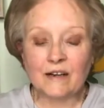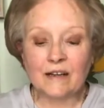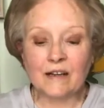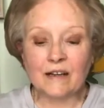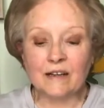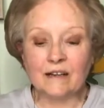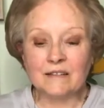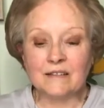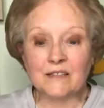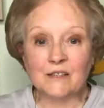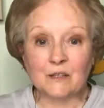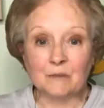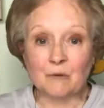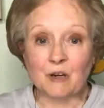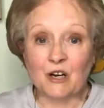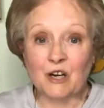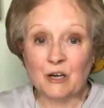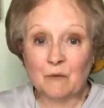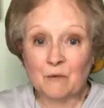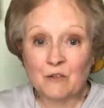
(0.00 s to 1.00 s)
And so I'm
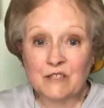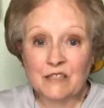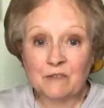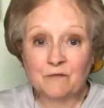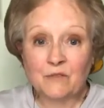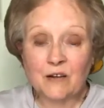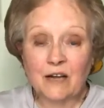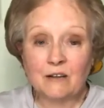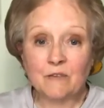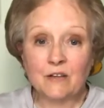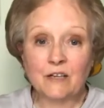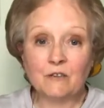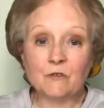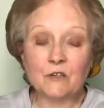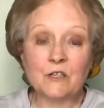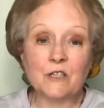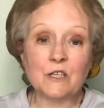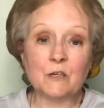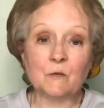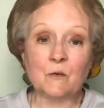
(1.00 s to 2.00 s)
almost at
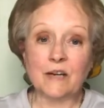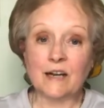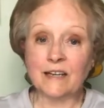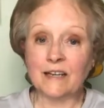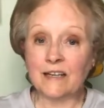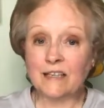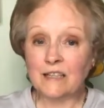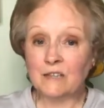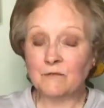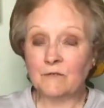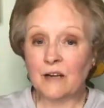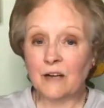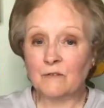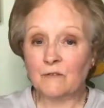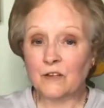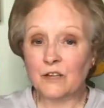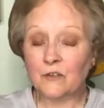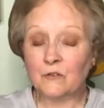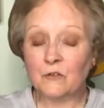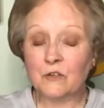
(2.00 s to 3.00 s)
500. So when I get to
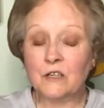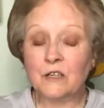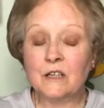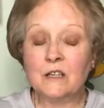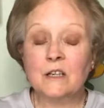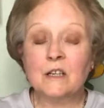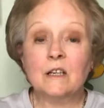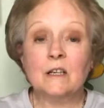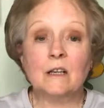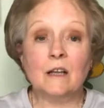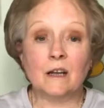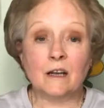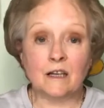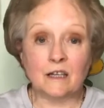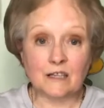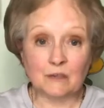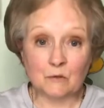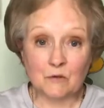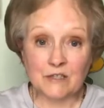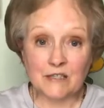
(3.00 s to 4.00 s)
500,
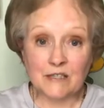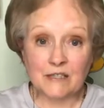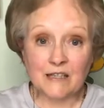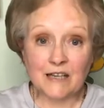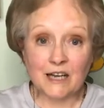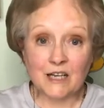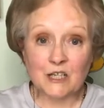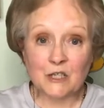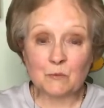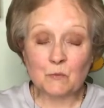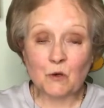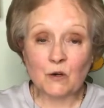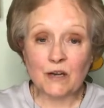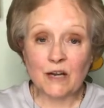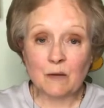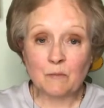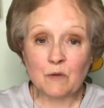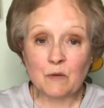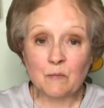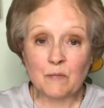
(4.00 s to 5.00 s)
uh, will send out some more
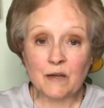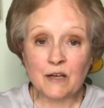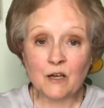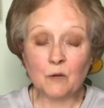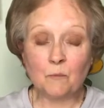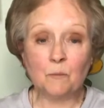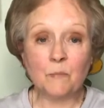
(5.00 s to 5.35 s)
happy mail.